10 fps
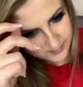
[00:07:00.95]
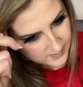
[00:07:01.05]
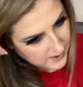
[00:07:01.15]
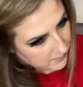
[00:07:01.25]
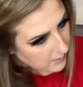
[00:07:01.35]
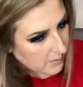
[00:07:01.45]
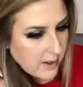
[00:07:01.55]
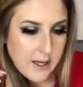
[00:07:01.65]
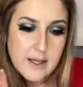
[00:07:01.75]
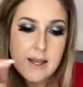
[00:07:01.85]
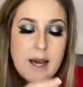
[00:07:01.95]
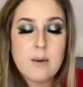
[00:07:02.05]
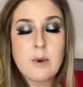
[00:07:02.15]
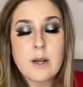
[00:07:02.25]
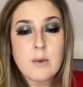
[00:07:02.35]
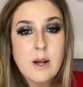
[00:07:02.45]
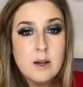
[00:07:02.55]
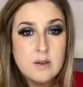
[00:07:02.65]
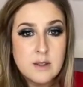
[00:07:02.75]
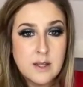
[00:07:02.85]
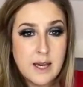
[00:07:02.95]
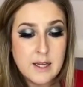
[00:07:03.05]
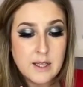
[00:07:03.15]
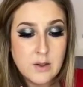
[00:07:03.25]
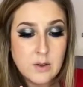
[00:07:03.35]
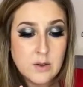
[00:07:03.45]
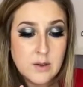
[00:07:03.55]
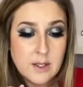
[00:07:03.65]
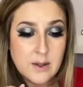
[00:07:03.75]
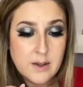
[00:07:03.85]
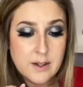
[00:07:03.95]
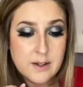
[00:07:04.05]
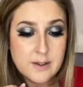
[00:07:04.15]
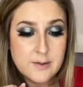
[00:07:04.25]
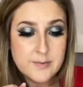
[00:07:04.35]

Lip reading: and we're applying that right around that cuticle area.